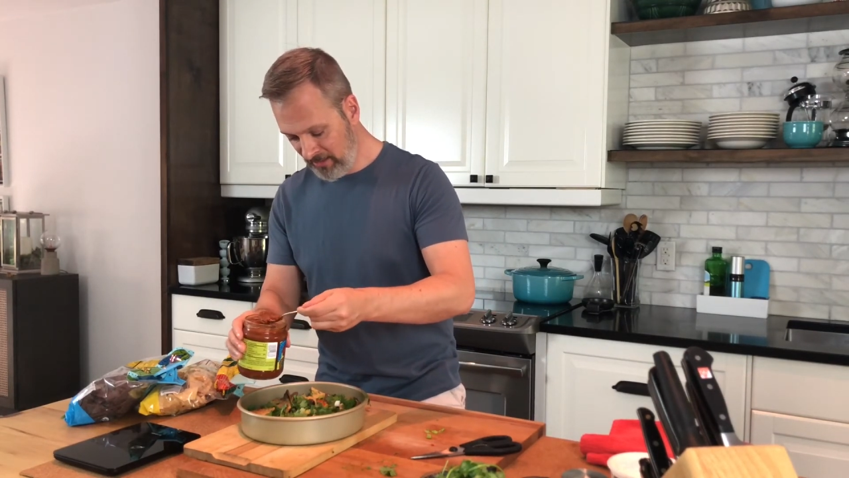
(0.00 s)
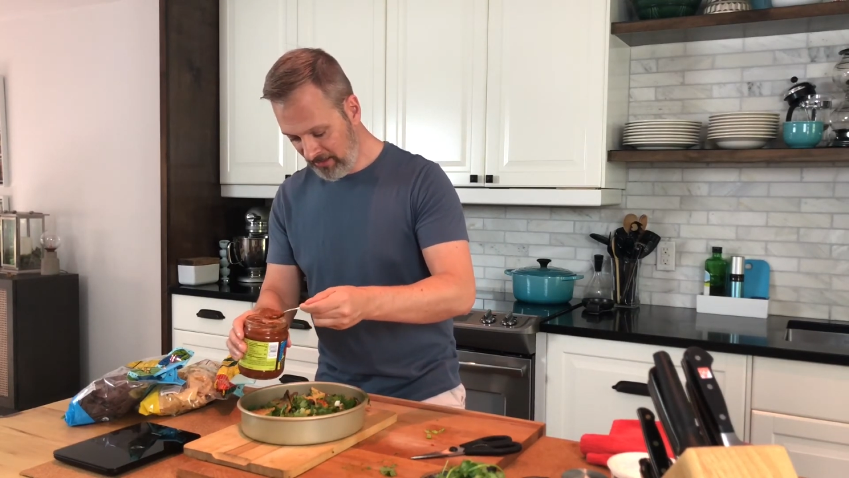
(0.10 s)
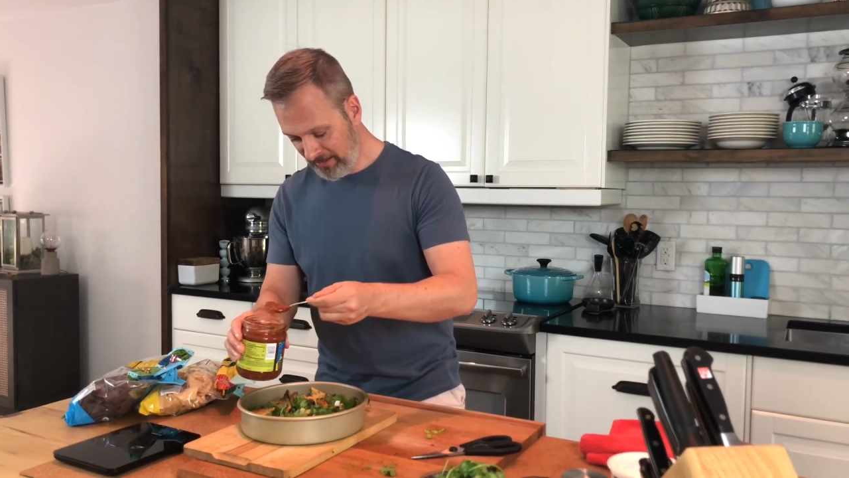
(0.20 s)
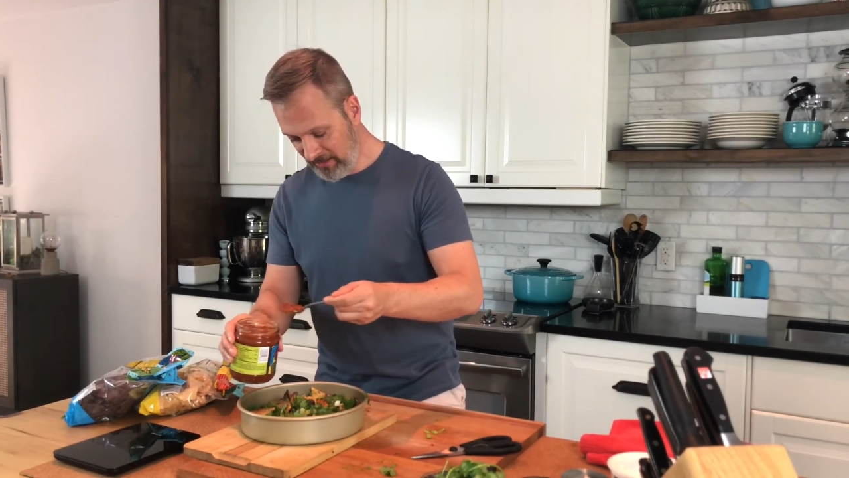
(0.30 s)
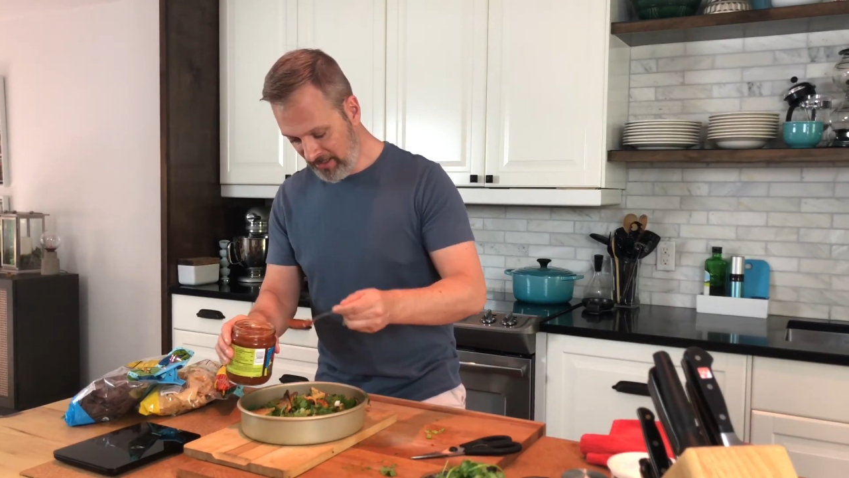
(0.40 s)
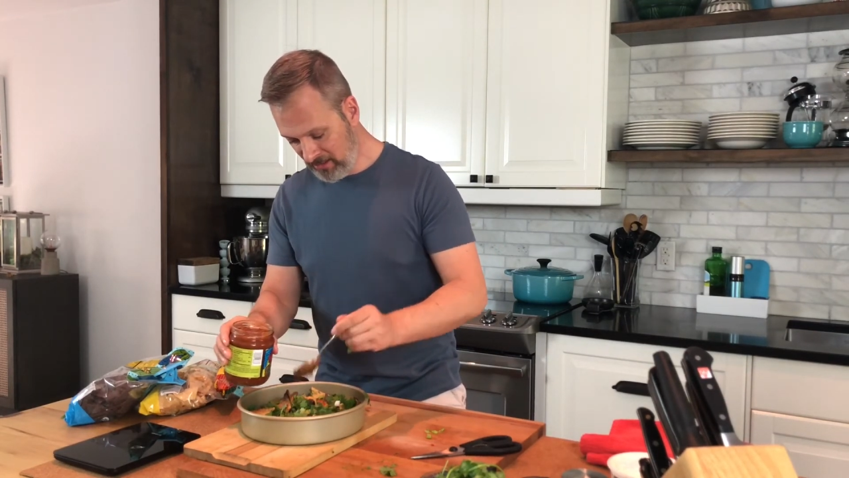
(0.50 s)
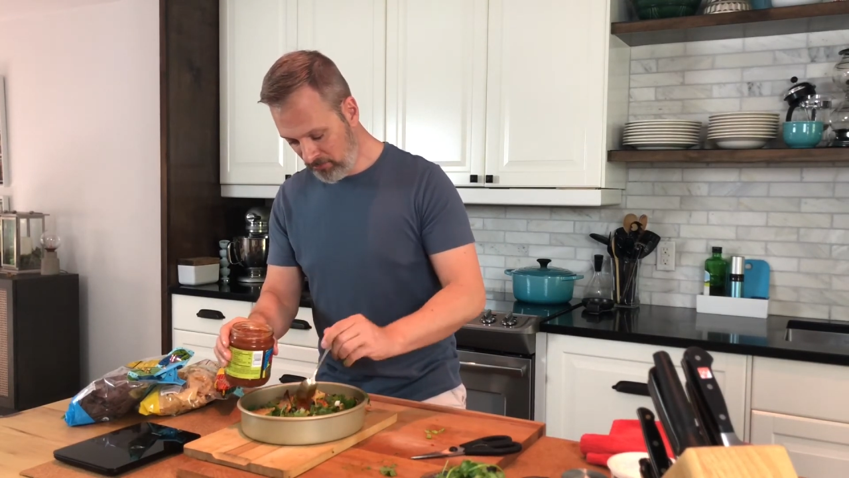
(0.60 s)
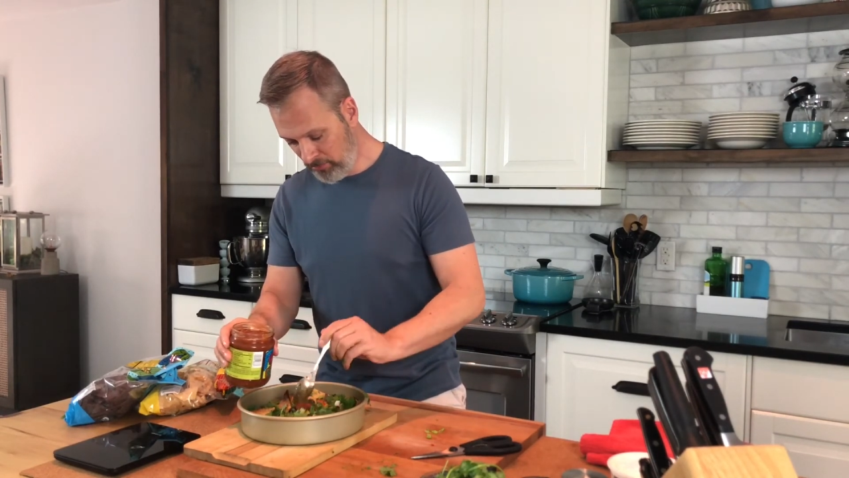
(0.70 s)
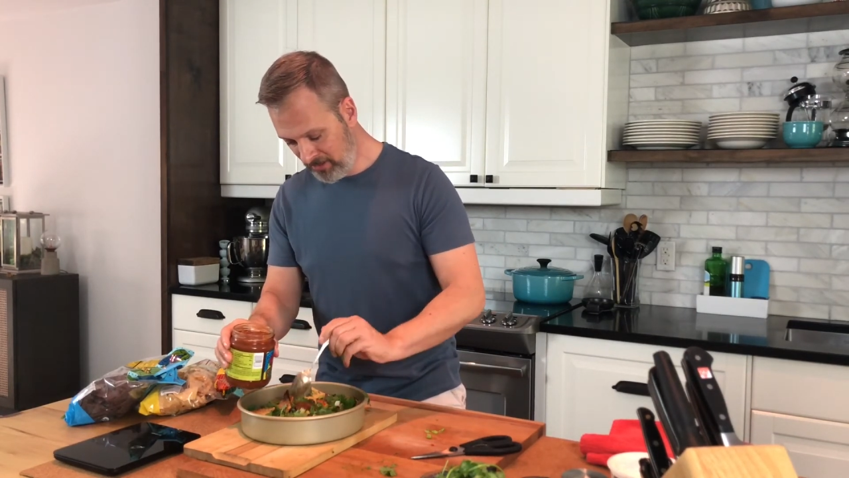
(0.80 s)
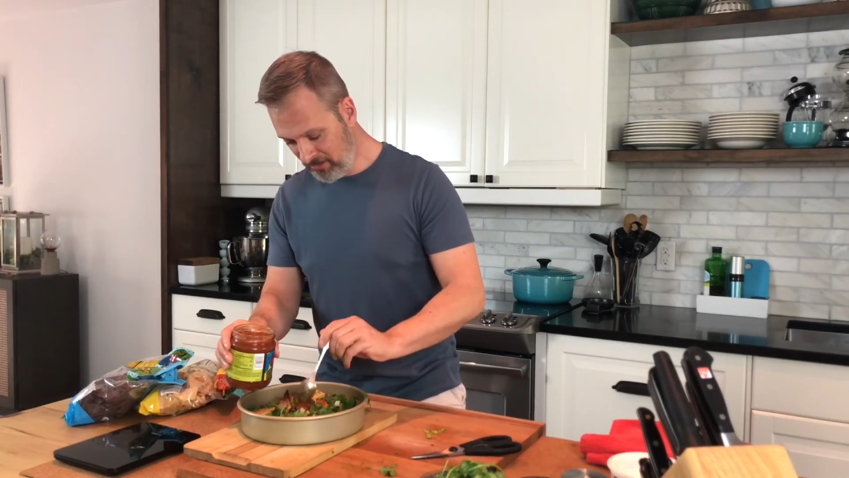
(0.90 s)
like a nice
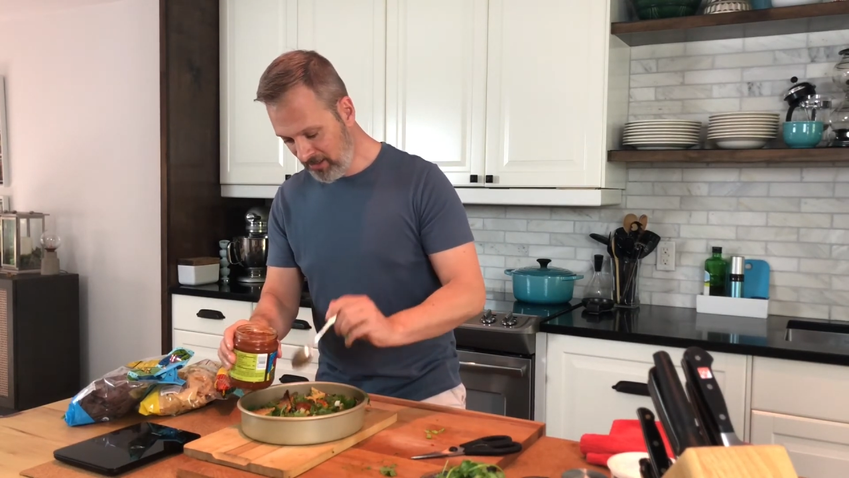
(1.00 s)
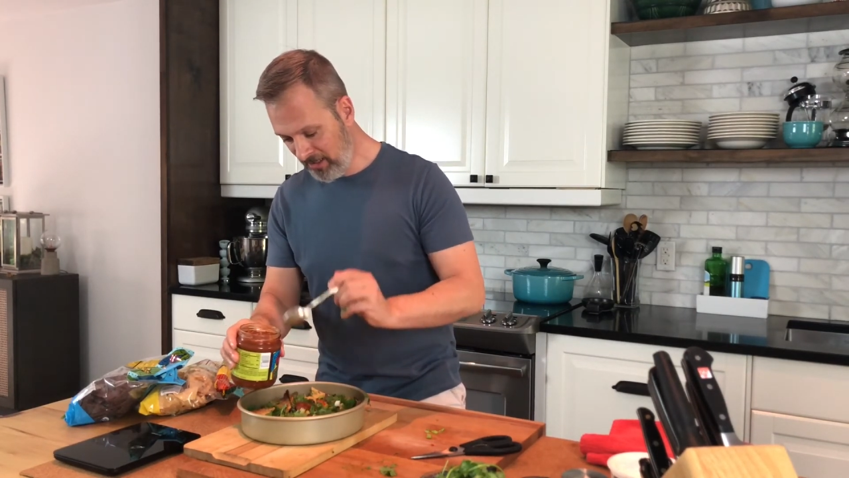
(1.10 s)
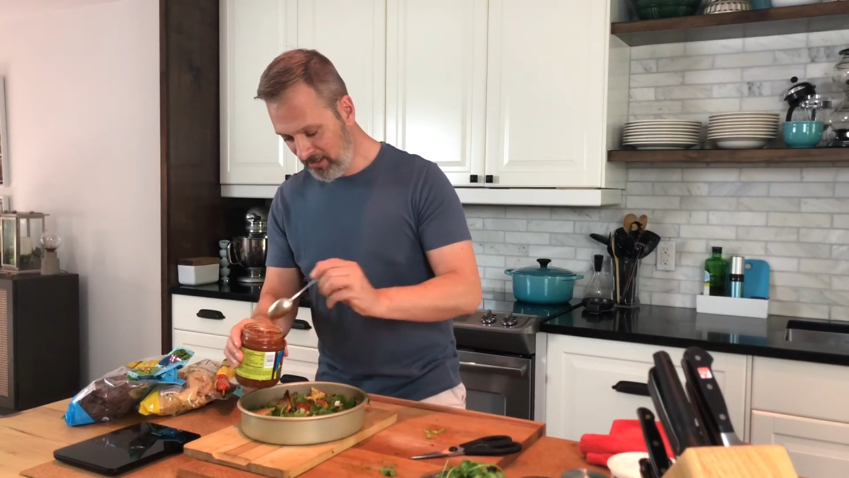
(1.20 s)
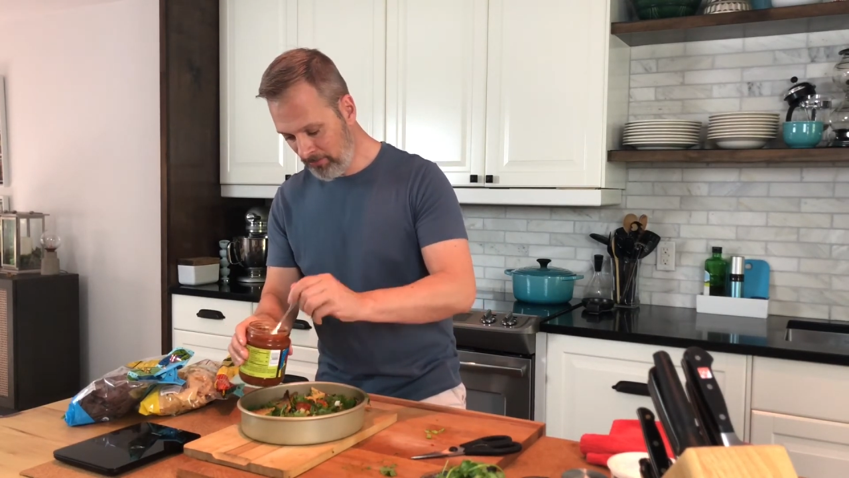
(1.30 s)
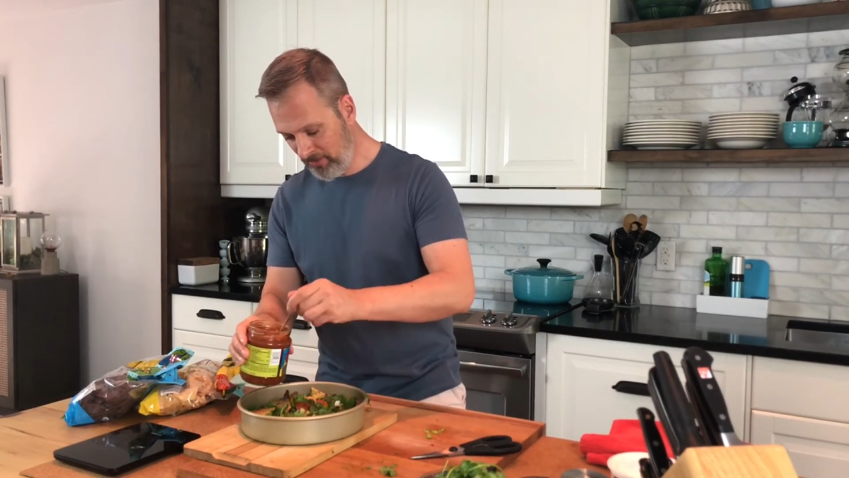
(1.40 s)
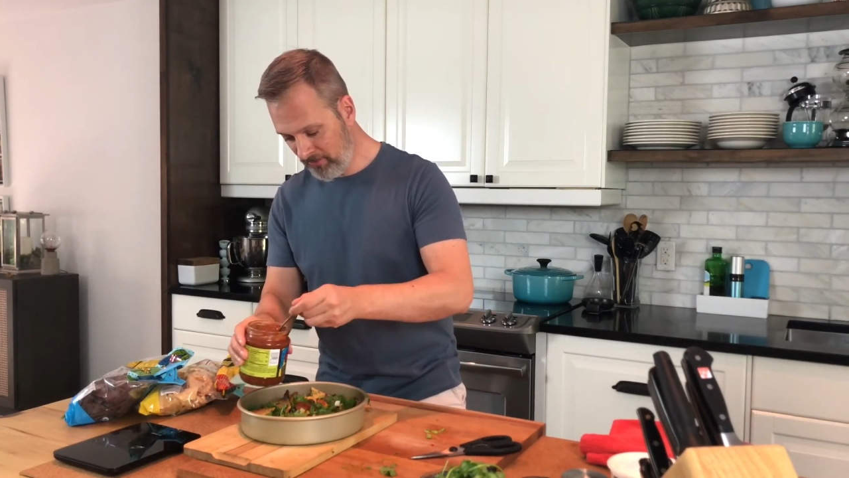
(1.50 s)
big dollop